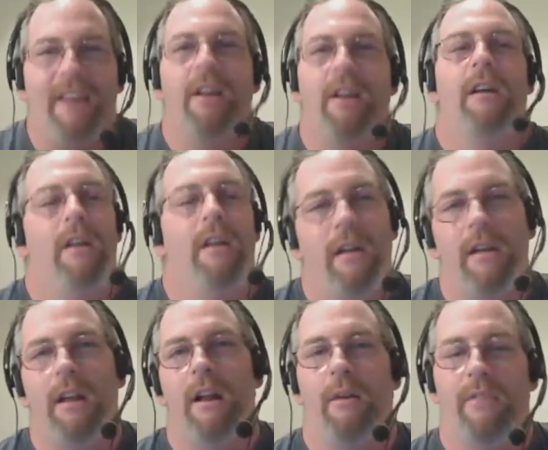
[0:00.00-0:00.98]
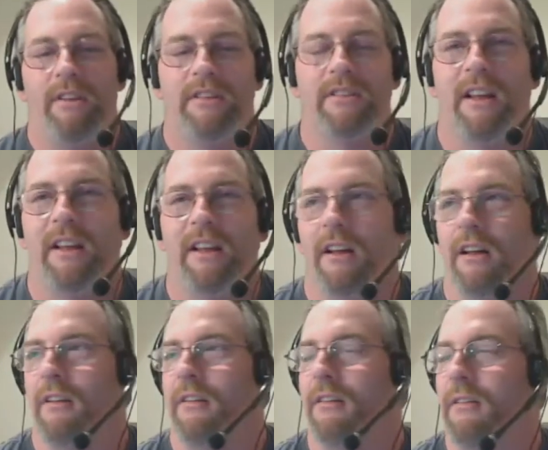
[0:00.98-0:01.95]
you know, this is like
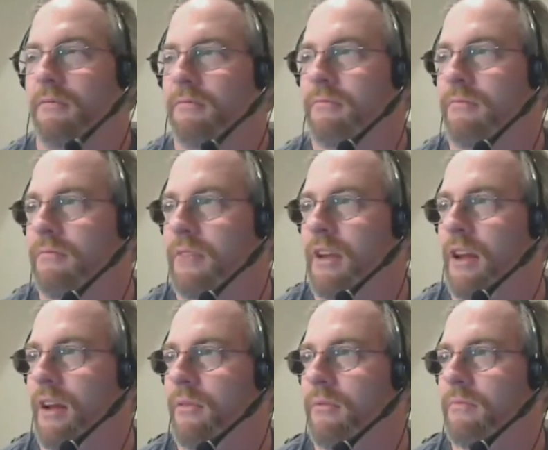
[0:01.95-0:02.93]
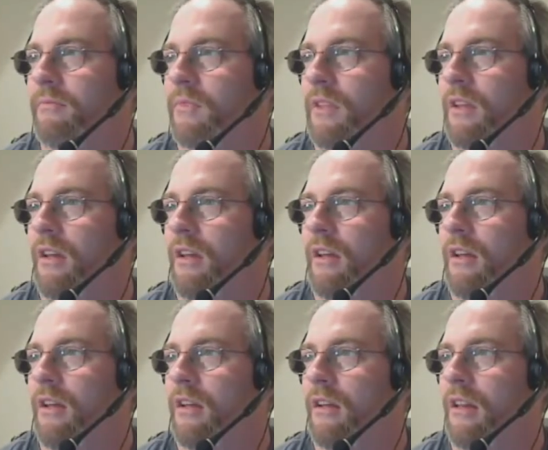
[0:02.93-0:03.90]
a, you know,
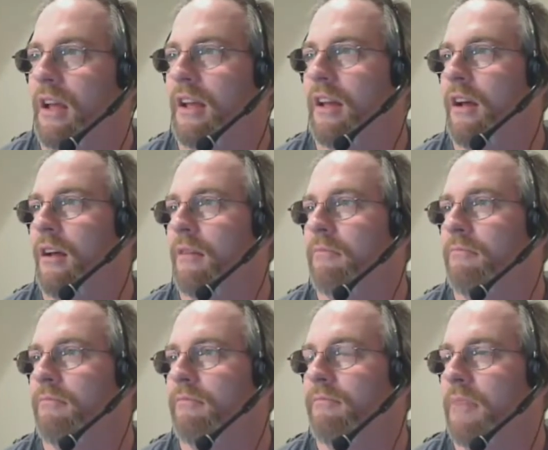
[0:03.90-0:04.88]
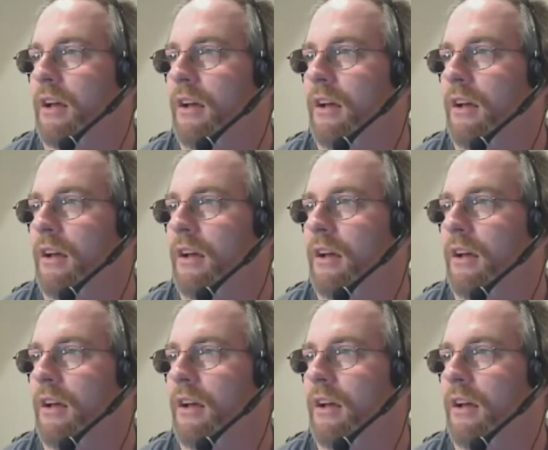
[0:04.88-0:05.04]
like, can't